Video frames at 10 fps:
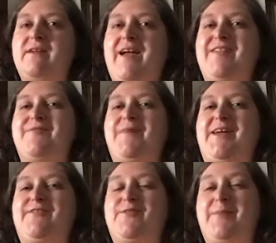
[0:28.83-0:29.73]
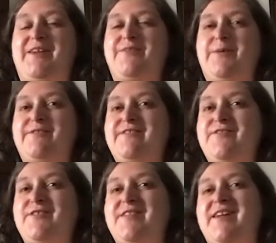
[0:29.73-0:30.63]
as Mike from Mike's Book
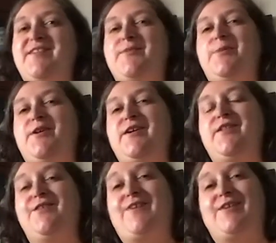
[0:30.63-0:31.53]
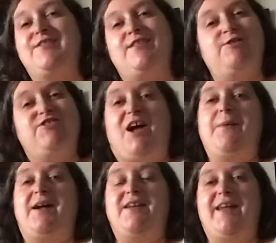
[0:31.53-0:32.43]
Reviews likes to put it, the virus that shall
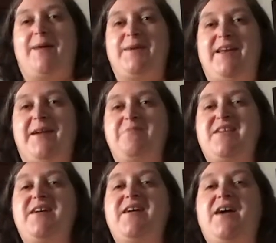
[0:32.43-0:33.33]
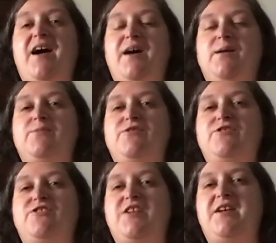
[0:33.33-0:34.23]
not be named.
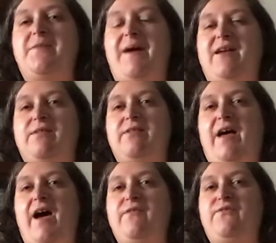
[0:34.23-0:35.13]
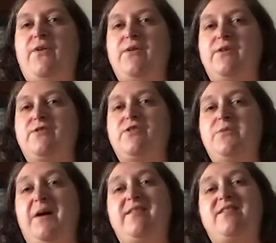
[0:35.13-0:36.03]
She battled that for 2
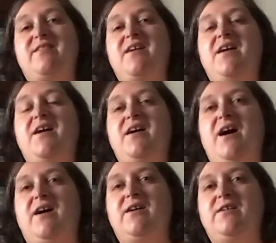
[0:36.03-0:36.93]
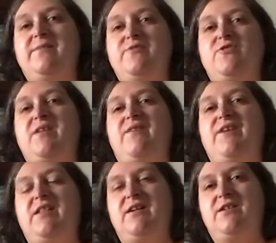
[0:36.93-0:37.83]
months. She was on a
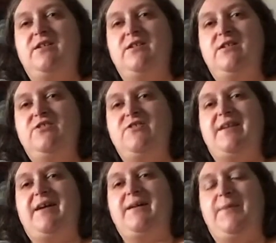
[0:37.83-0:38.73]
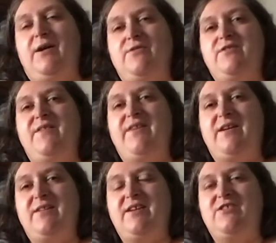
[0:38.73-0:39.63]
ventilator, she was on ECMO, so I found
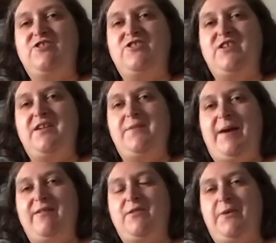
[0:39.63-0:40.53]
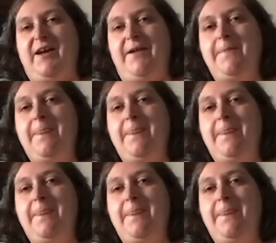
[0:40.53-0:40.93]
out that she passed away.